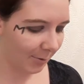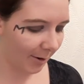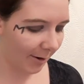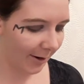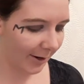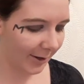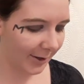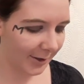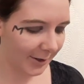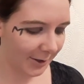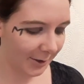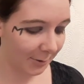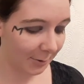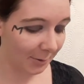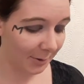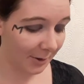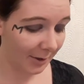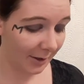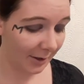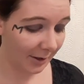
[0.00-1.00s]
where I could do
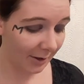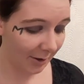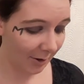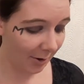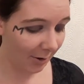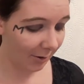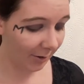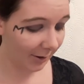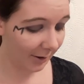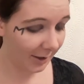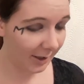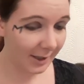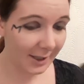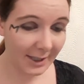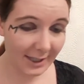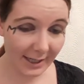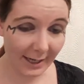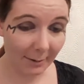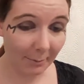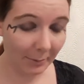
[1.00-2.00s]
with a long
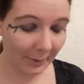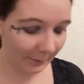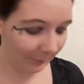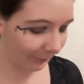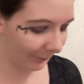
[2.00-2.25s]
sleep.